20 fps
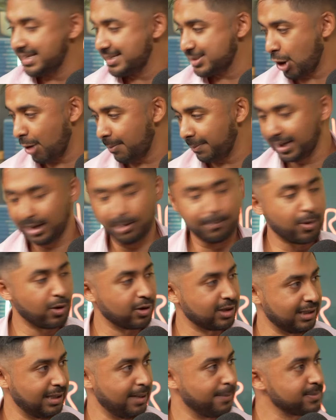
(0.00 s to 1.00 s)
zombie
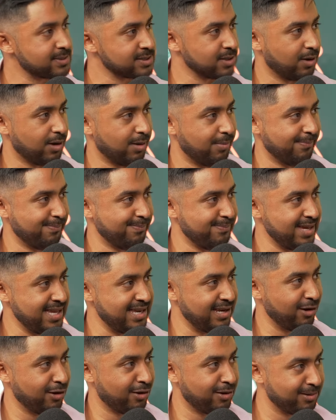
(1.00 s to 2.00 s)
apocalypse or
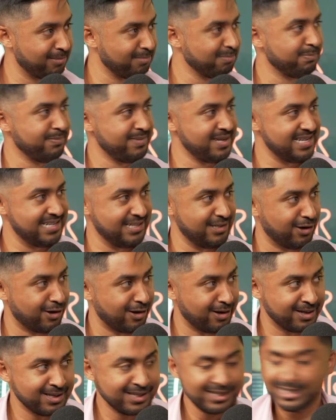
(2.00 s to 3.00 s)
meteor
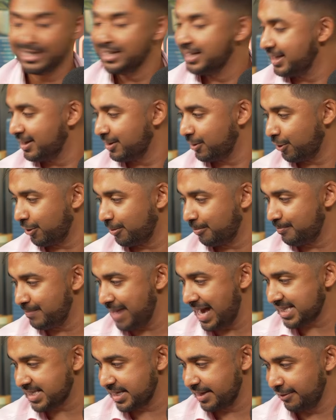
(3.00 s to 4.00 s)
or
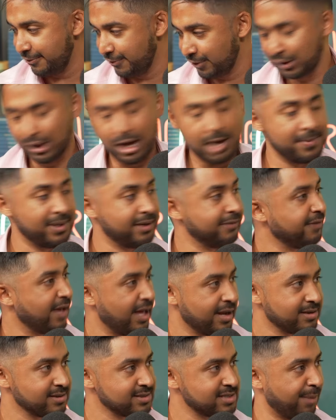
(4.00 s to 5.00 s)
massive climate
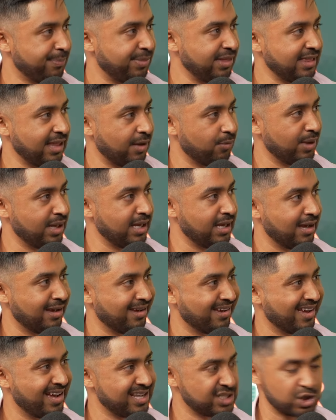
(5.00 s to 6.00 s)
event, something that
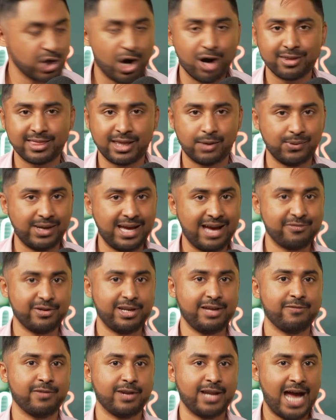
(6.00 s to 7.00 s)
a shock that we haven't
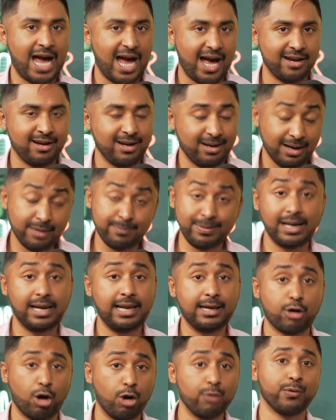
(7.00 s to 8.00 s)
even had.
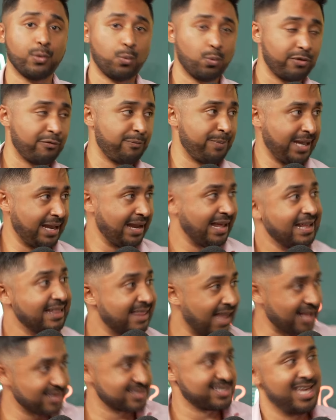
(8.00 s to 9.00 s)
Admittedly, COVID would have been in
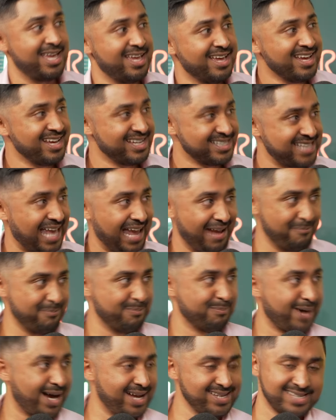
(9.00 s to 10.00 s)
that same
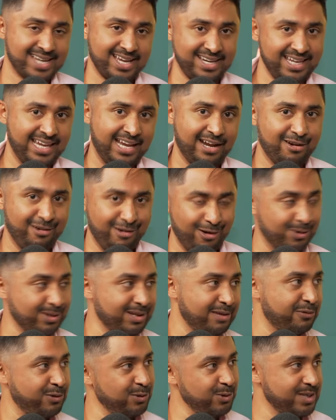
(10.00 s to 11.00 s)
basket here only
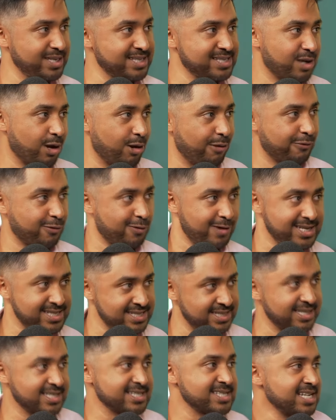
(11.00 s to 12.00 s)
a few years ago of
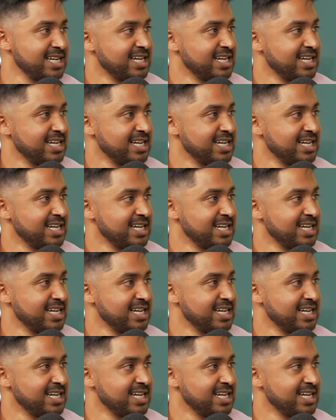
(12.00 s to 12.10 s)
craziness.